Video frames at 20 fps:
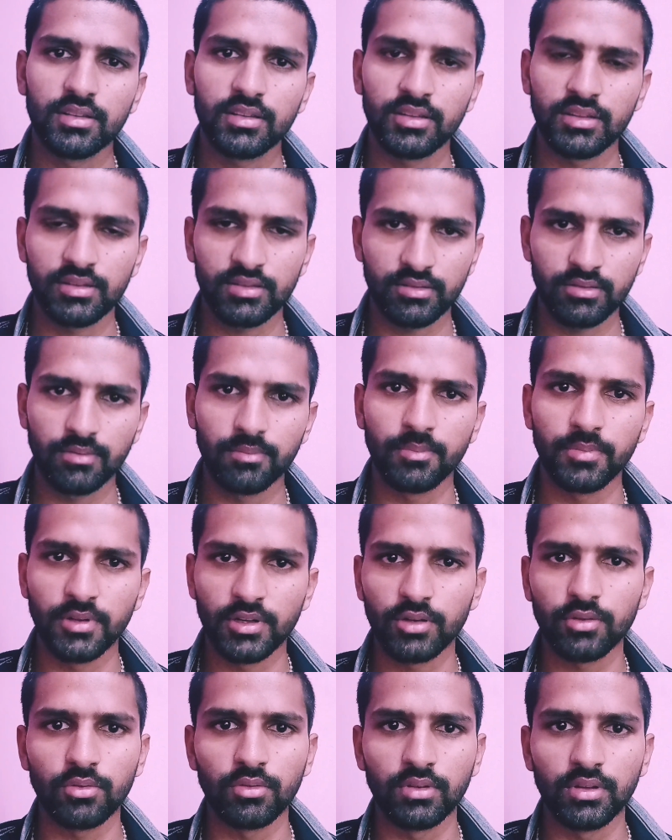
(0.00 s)
is
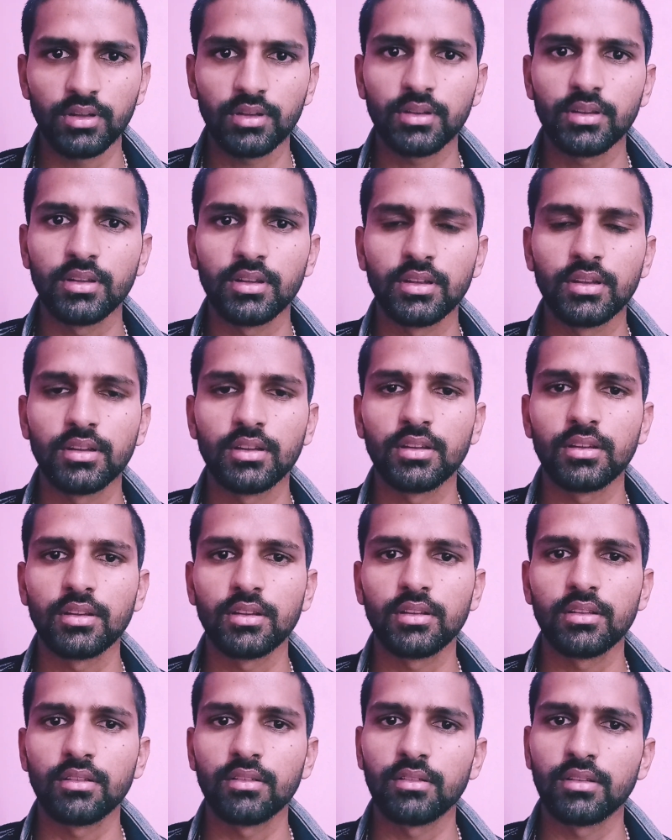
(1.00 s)
compared to the
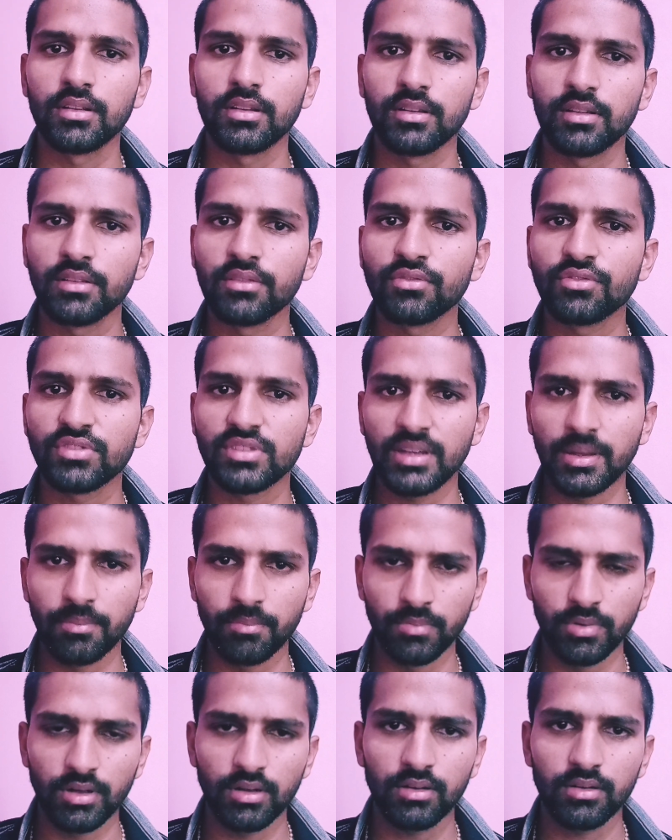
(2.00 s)

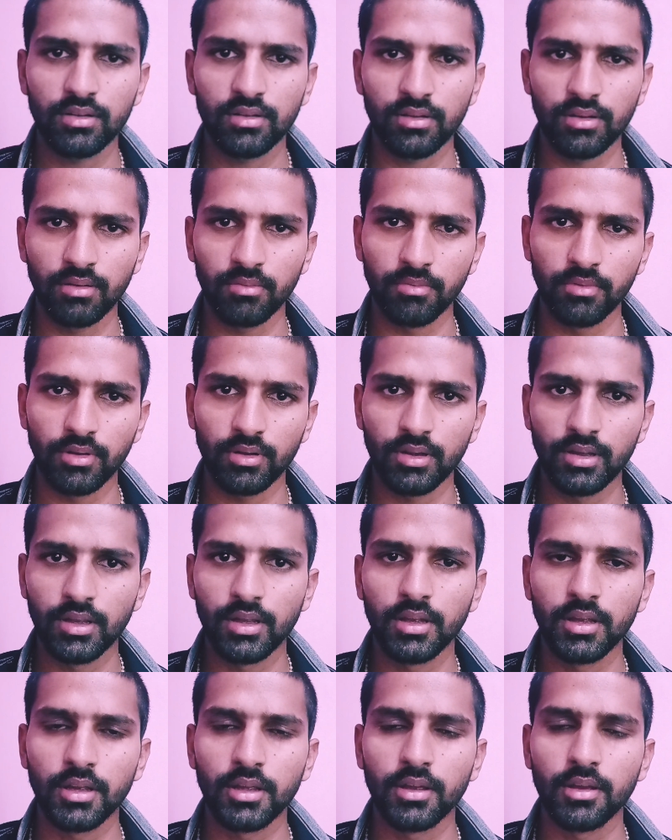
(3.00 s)
sample of the
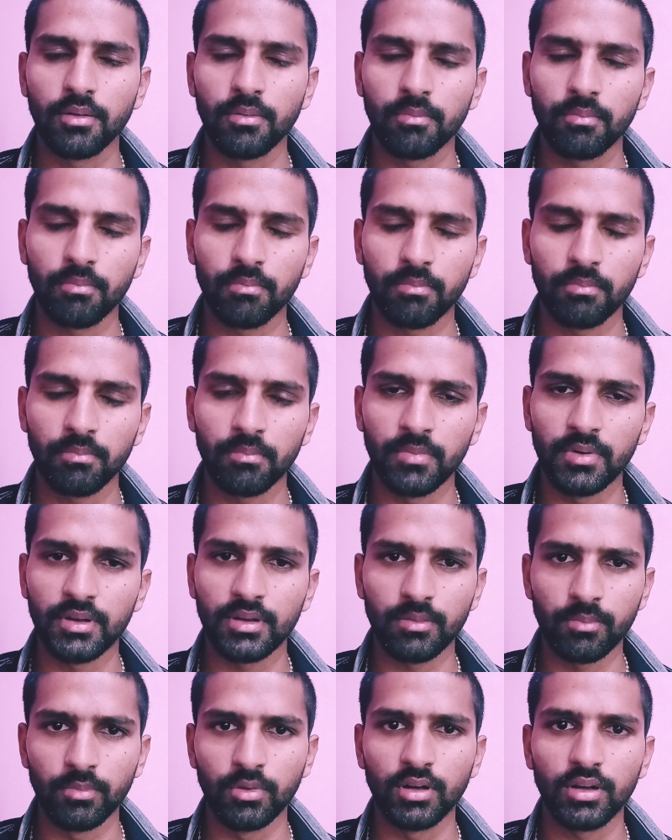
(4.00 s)

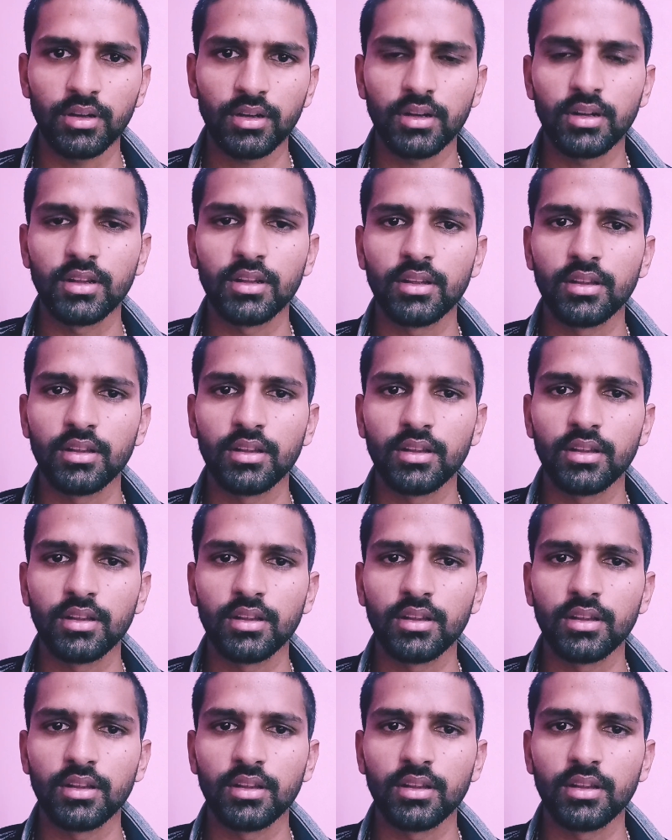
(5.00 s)
brick burned,